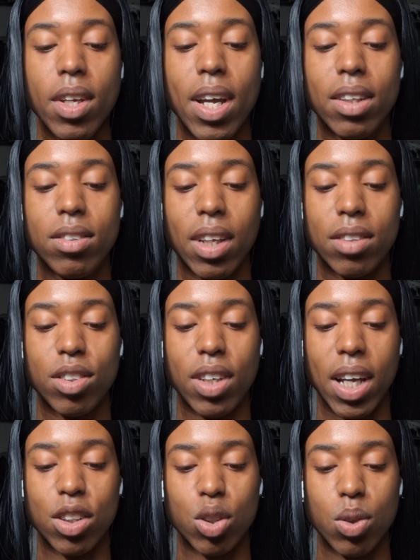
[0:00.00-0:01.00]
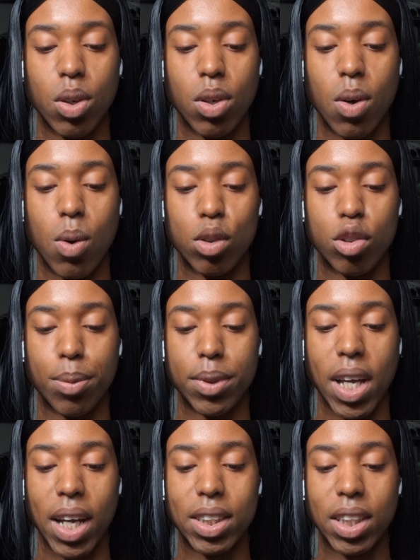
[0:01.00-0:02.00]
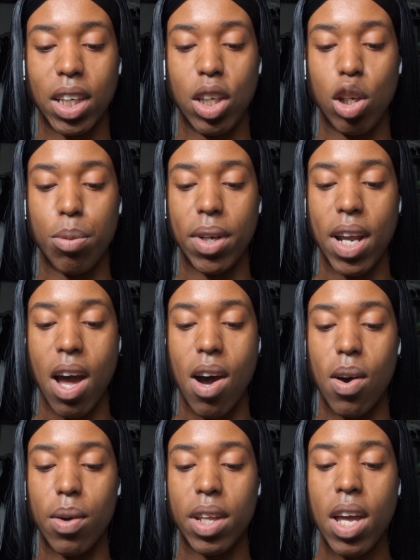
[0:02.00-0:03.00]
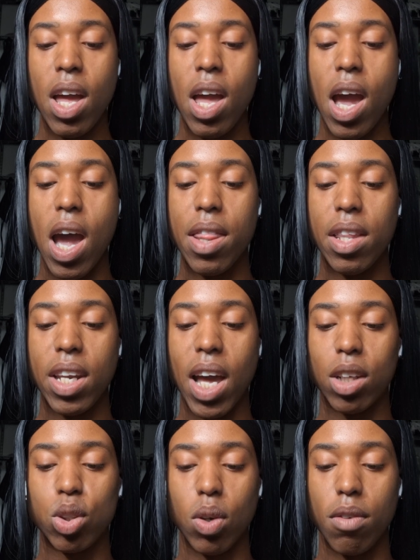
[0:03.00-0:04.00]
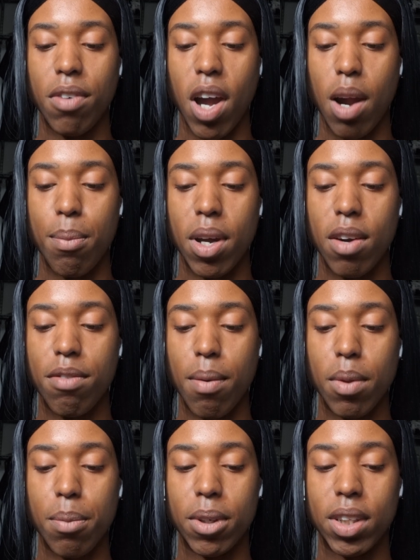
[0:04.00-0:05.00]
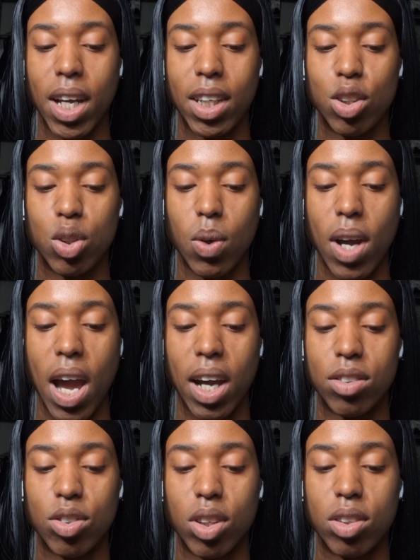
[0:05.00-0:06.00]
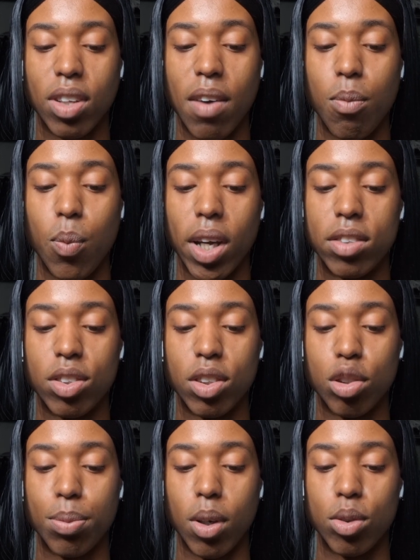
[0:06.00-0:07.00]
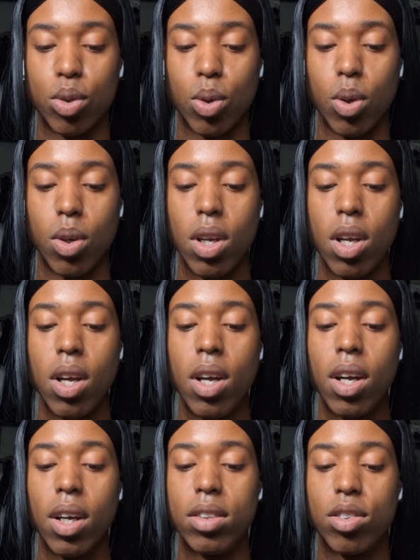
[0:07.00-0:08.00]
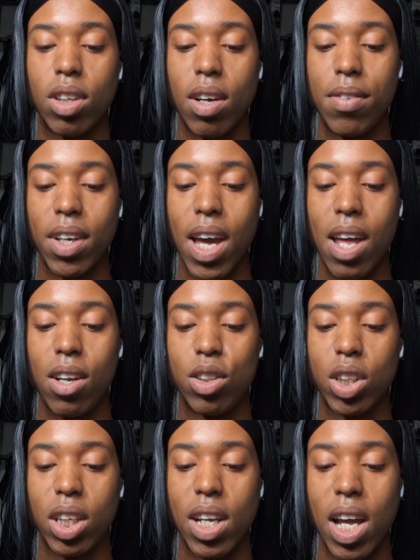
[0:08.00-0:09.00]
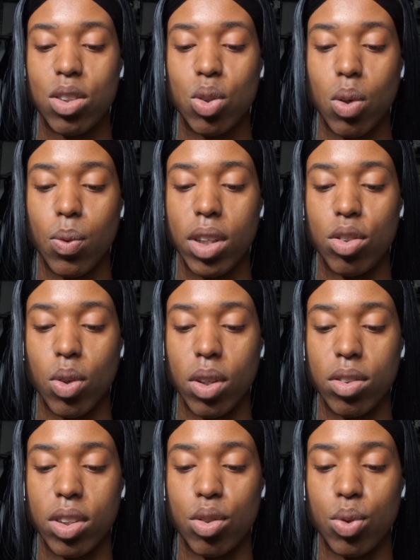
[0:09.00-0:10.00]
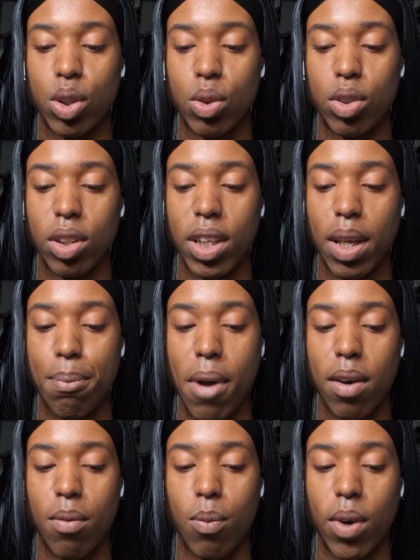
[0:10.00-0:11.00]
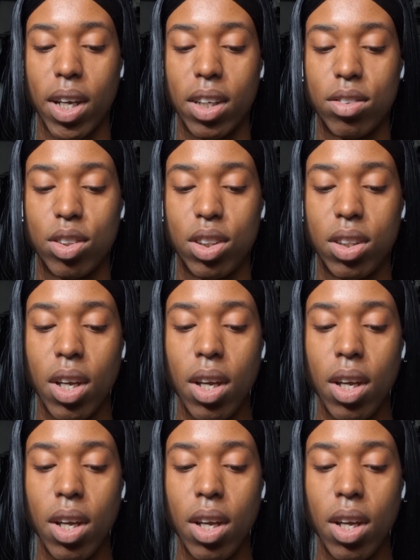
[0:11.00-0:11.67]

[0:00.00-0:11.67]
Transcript: It sets national goals of protecting human health and the natural environment from the potential hazards of waste disposal, conserving energy and natural resources, reducing the amount of waste